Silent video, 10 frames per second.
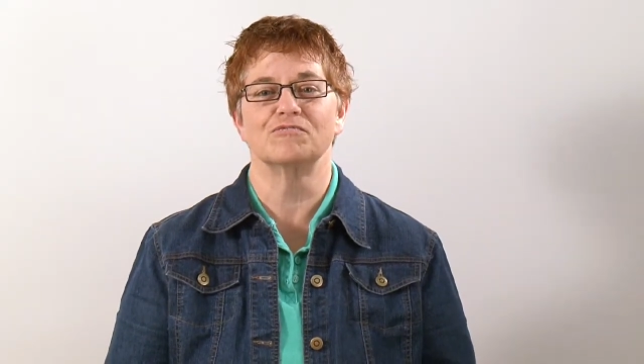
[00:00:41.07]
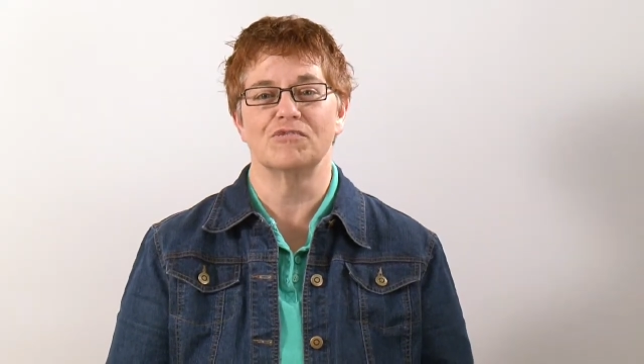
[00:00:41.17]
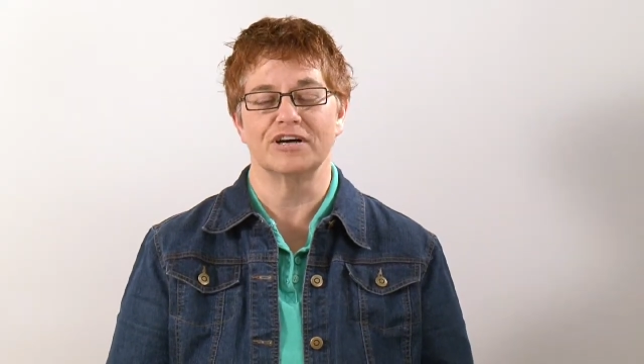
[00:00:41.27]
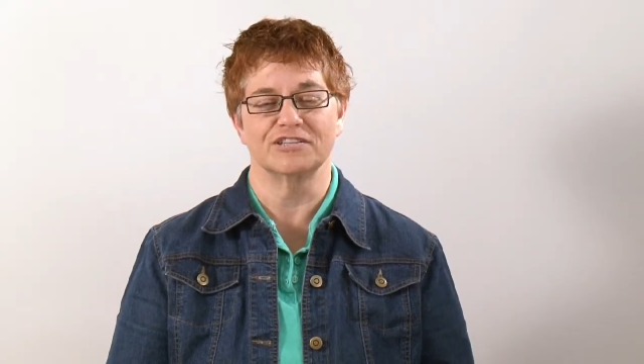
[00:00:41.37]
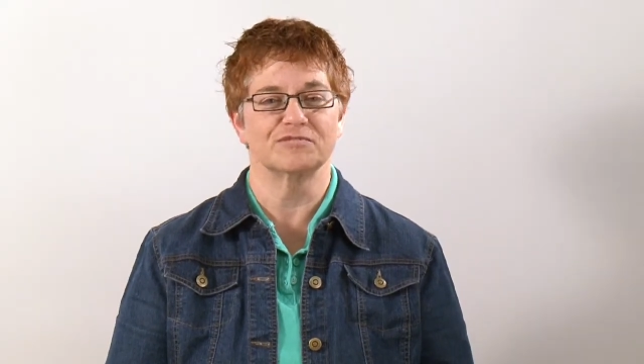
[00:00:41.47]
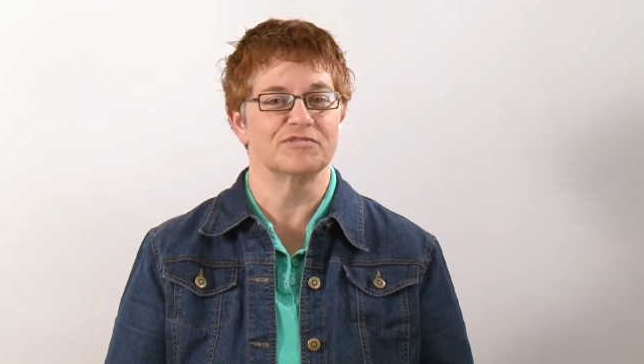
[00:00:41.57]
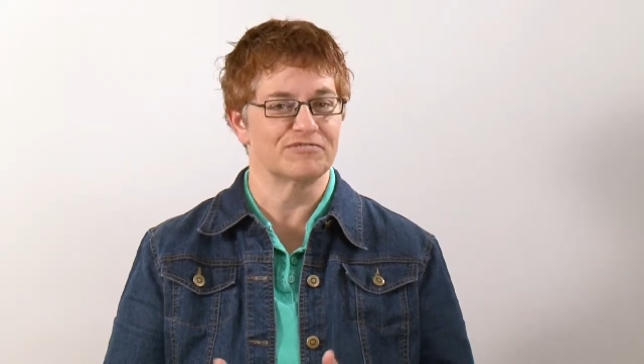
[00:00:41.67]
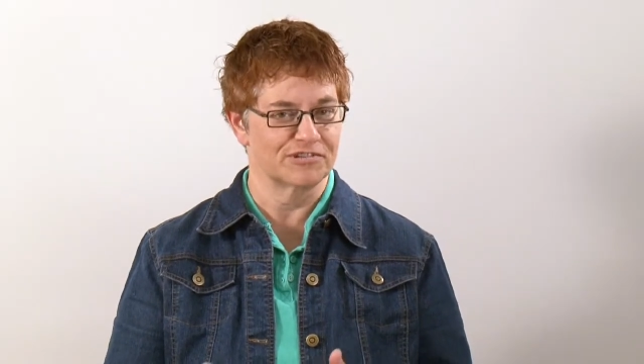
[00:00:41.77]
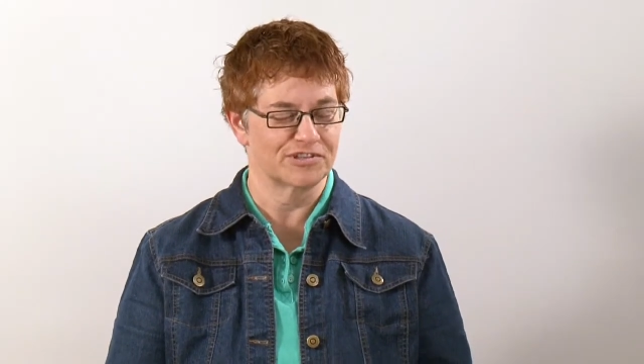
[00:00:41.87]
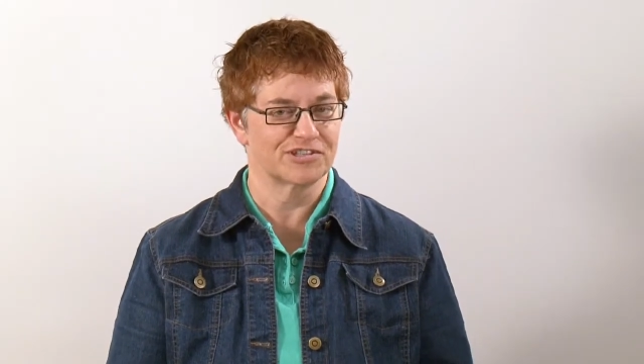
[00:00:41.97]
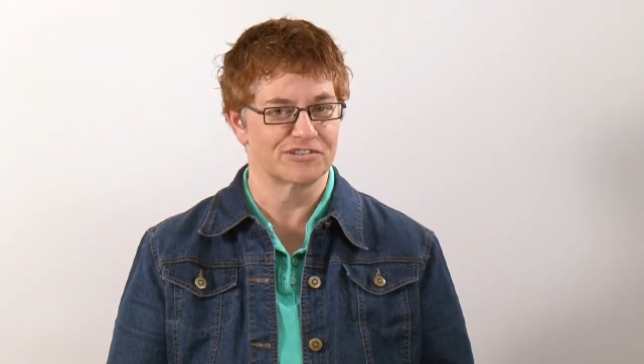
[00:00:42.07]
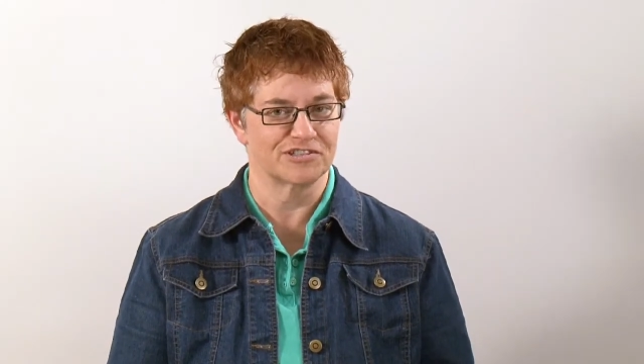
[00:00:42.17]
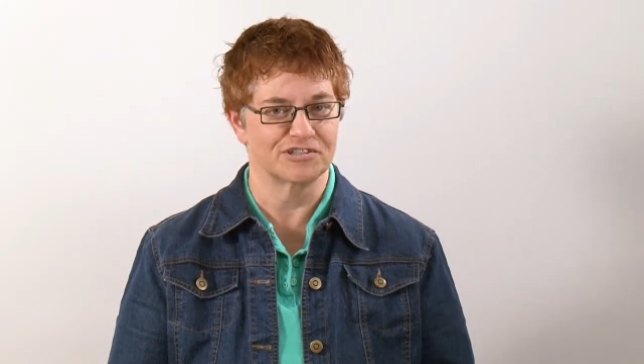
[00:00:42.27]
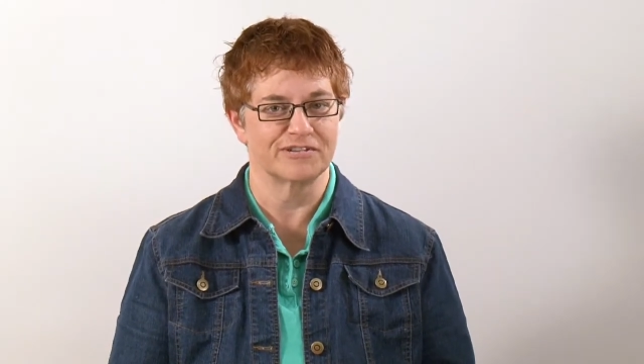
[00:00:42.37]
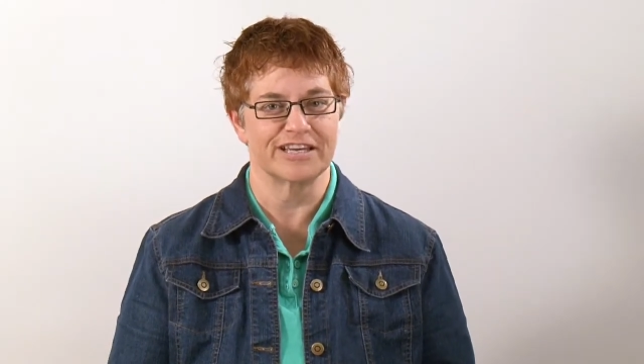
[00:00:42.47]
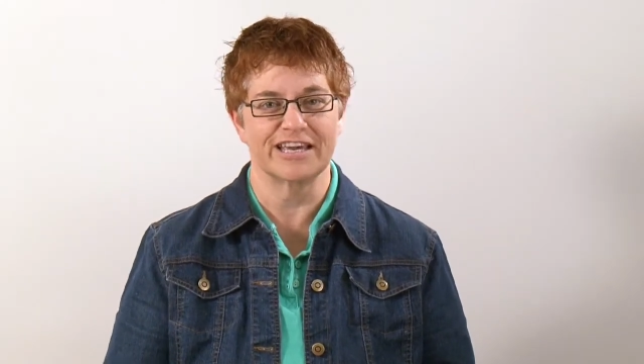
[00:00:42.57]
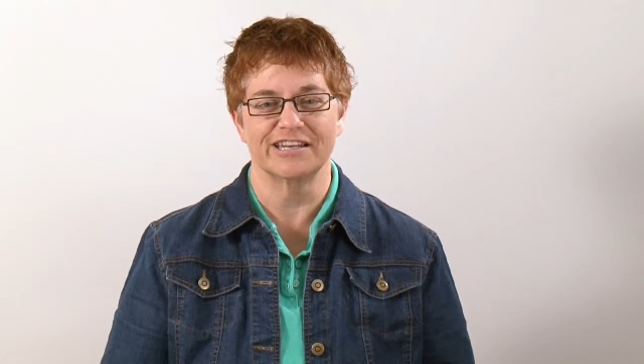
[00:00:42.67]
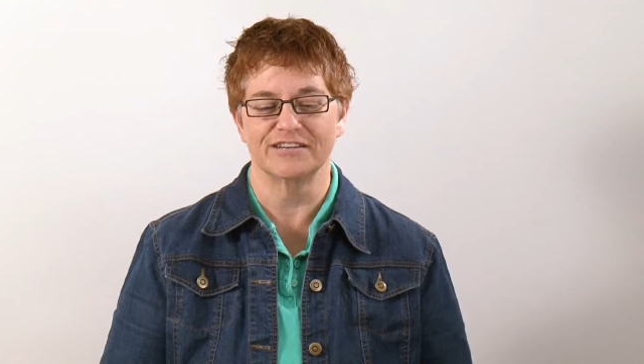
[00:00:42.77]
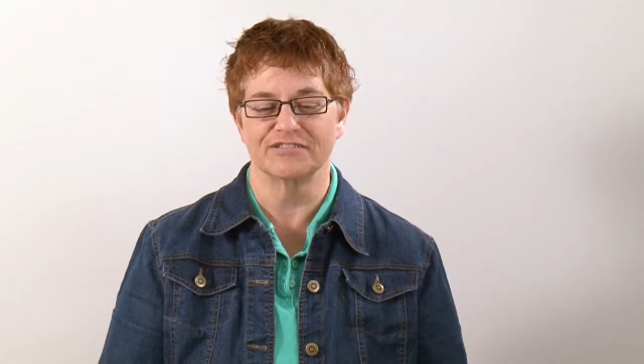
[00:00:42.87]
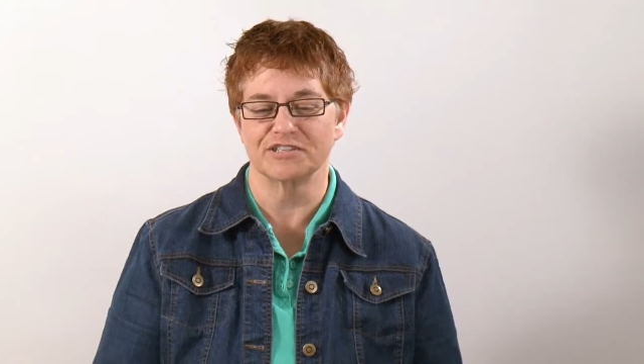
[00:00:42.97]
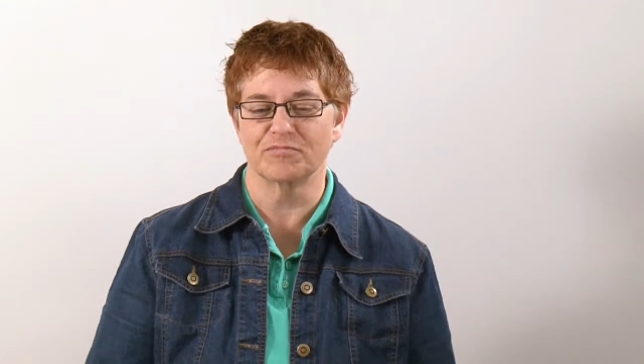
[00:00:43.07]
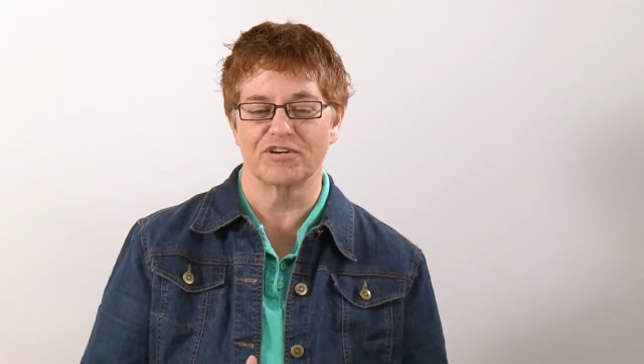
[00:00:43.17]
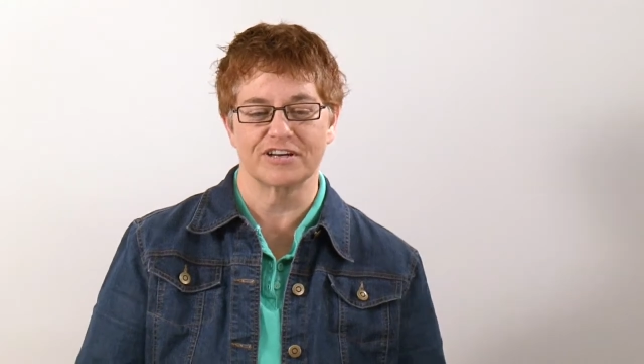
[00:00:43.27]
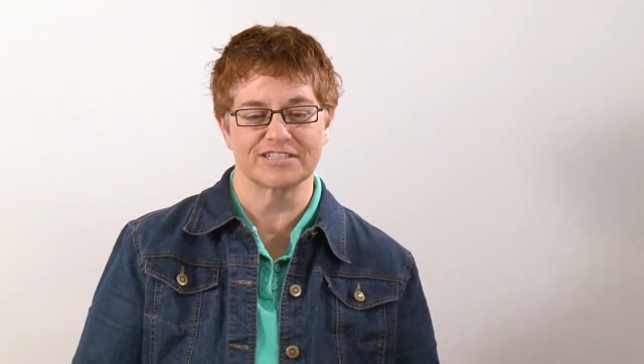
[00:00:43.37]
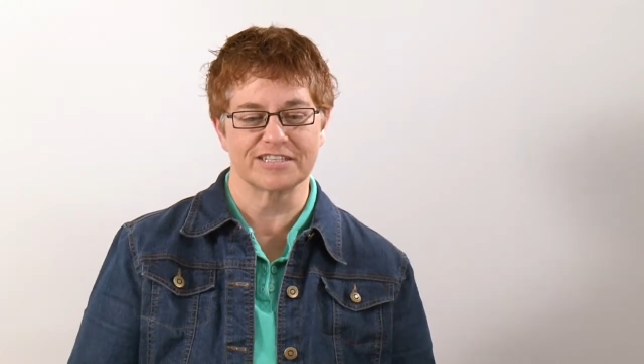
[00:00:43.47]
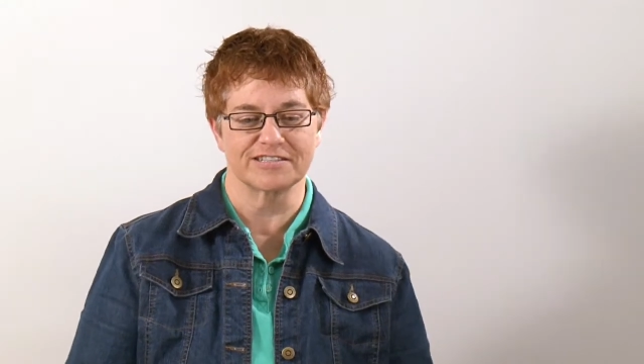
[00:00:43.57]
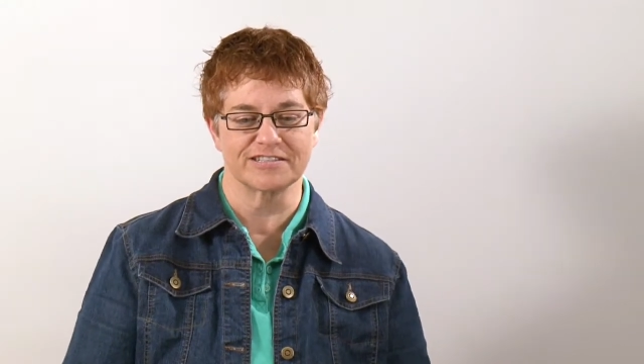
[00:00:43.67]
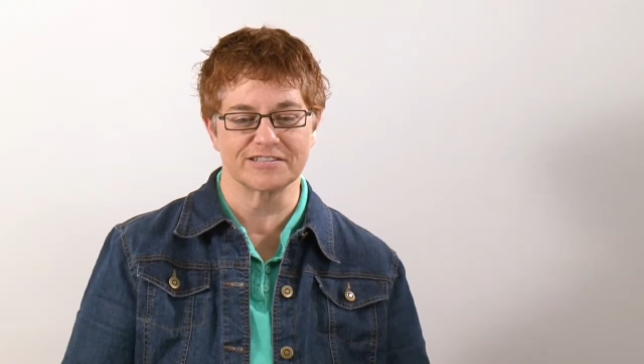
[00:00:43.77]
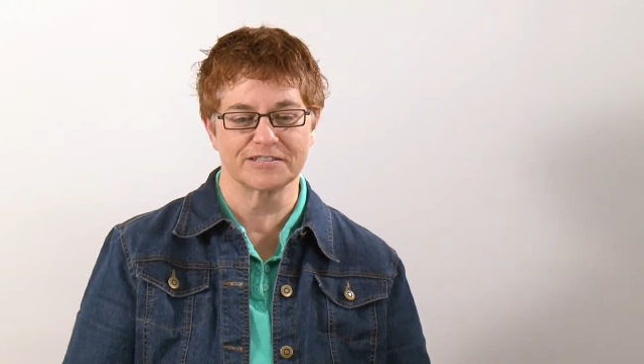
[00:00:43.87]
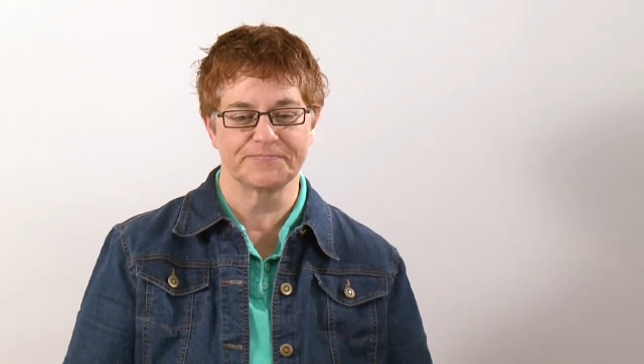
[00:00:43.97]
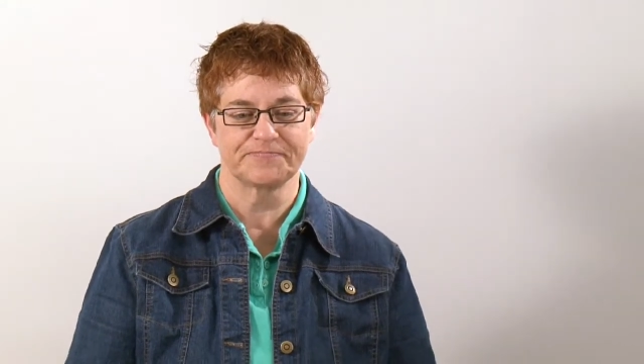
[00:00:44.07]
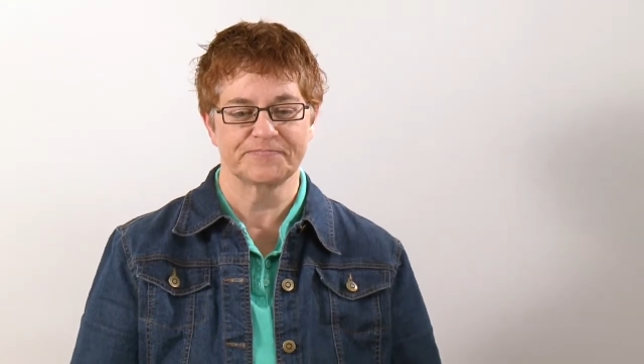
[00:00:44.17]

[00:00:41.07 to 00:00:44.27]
once before you start doing any of these processes.